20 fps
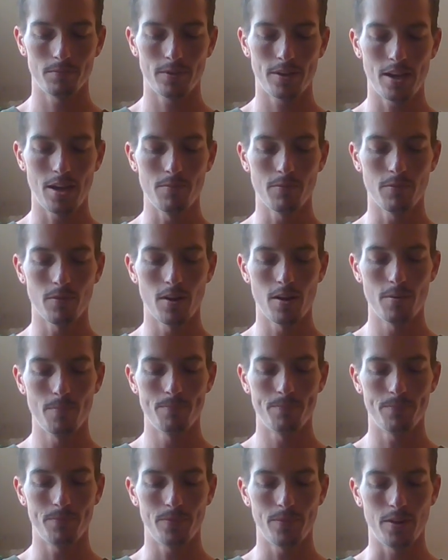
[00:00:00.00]
came
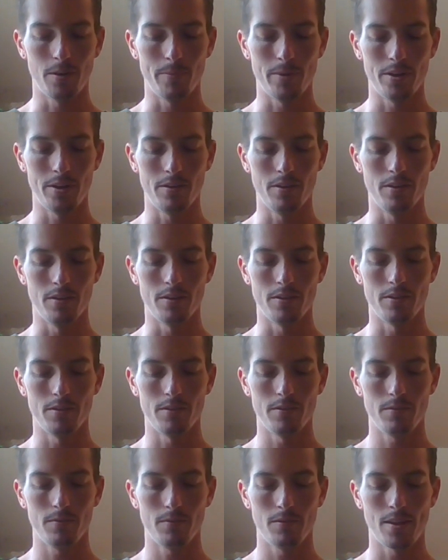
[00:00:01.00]
from. They made
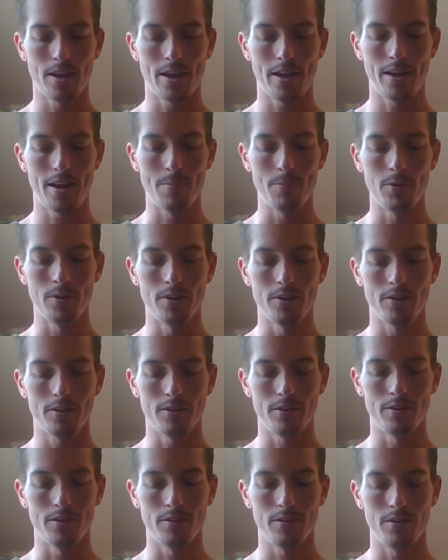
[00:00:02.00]
that
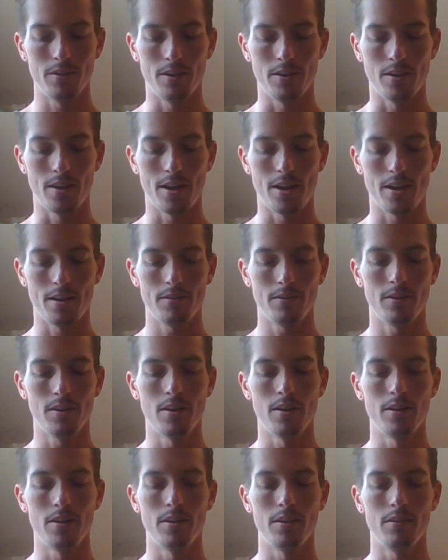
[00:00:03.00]
ammunition and that
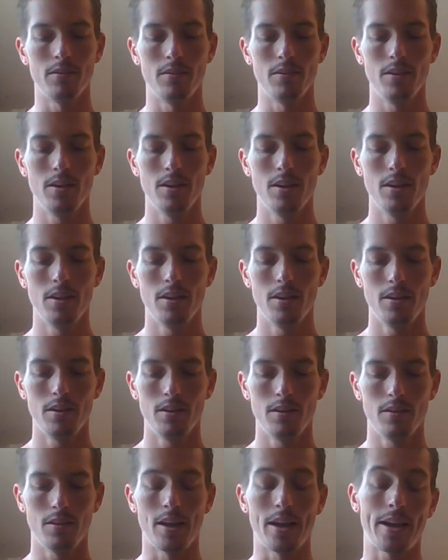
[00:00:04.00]
gun,
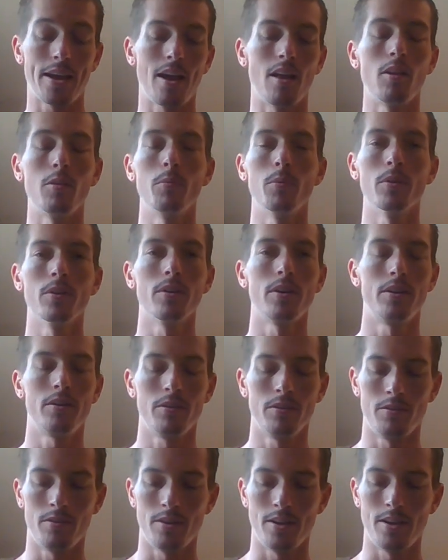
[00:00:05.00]
that caliber, I
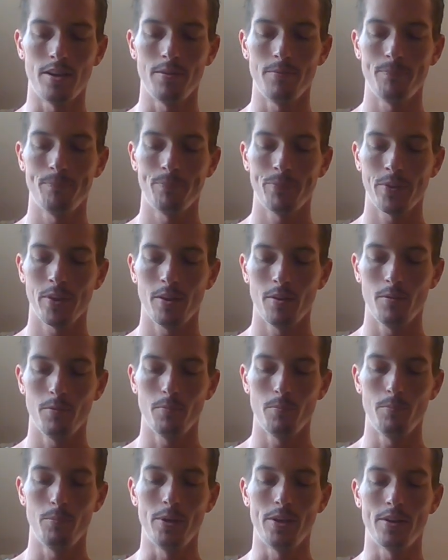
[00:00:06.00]
should say,
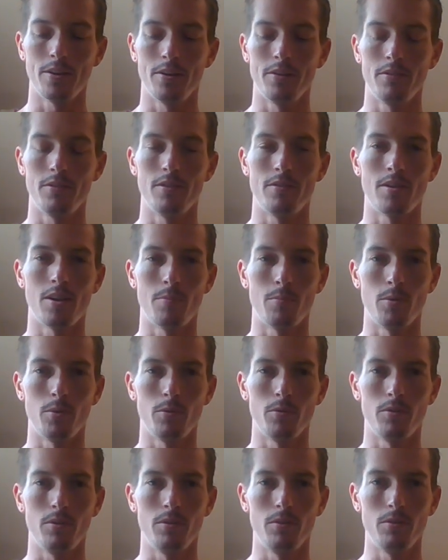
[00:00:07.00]
because the 10 mil
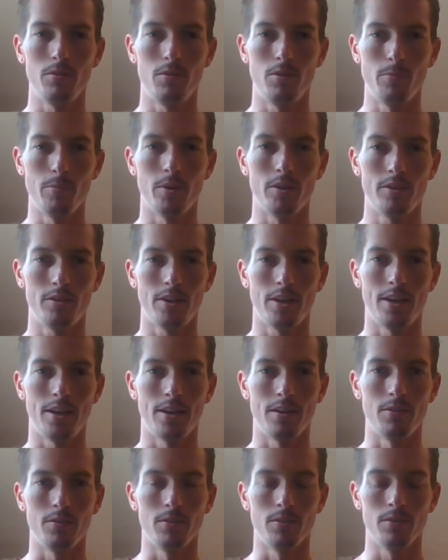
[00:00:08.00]
was a little too much to
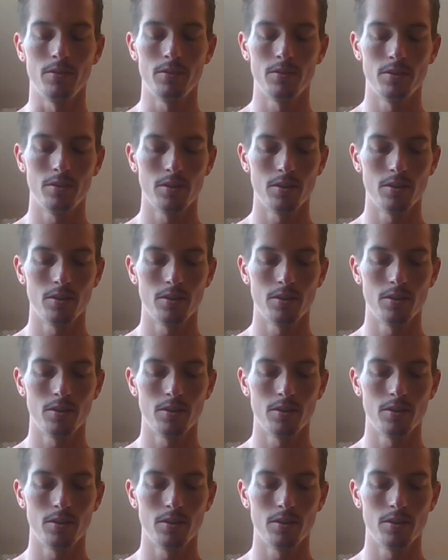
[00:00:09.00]
handle,